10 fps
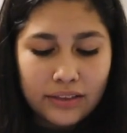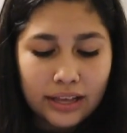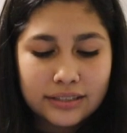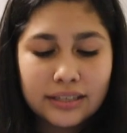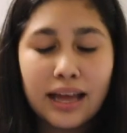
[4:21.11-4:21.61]

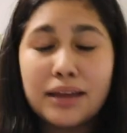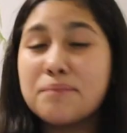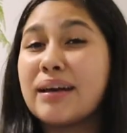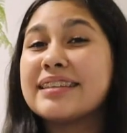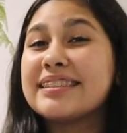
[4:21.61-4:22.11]
Next to
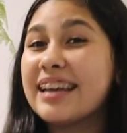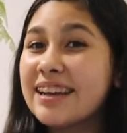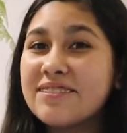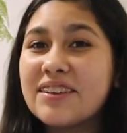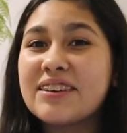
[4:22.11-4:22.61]
that, my
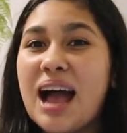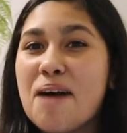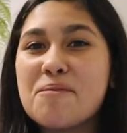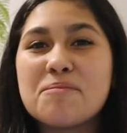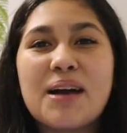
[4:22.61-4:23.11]
second favorite
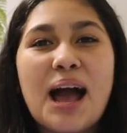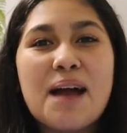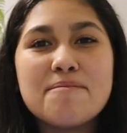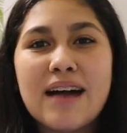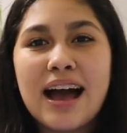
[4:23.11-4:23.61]
app on my
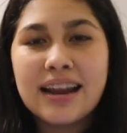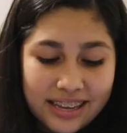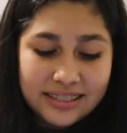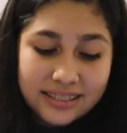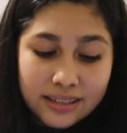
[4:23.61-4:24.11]
iPad
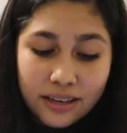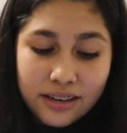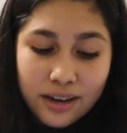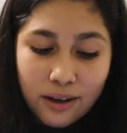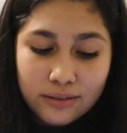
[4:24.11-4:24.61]
is
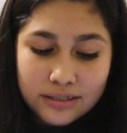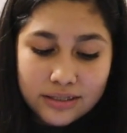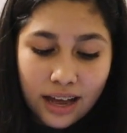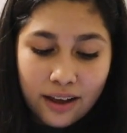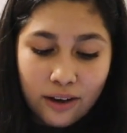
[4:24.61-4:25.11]

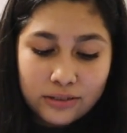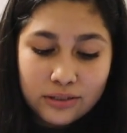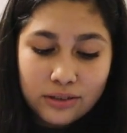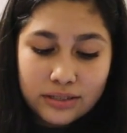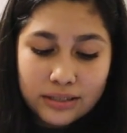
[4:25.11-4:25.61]
GoodNotes. I
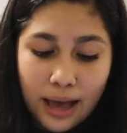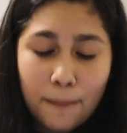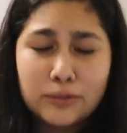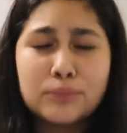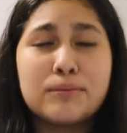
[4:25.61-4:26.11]
also use this
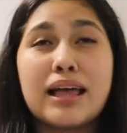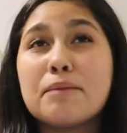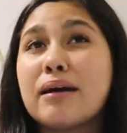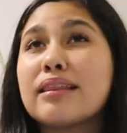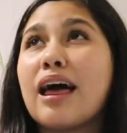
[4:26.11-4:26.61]
app to
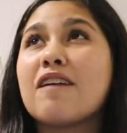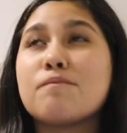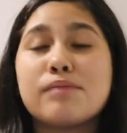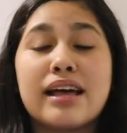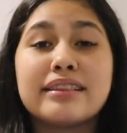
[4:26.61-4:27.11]
plan my
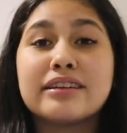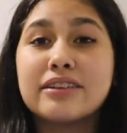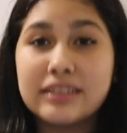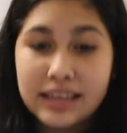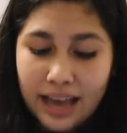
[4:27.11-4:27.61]
life, plan
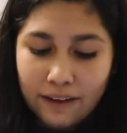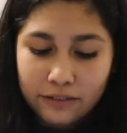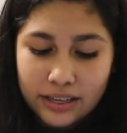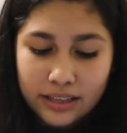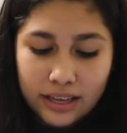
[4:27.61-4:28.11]
literally
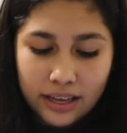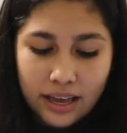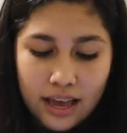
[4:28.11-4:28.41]
everything.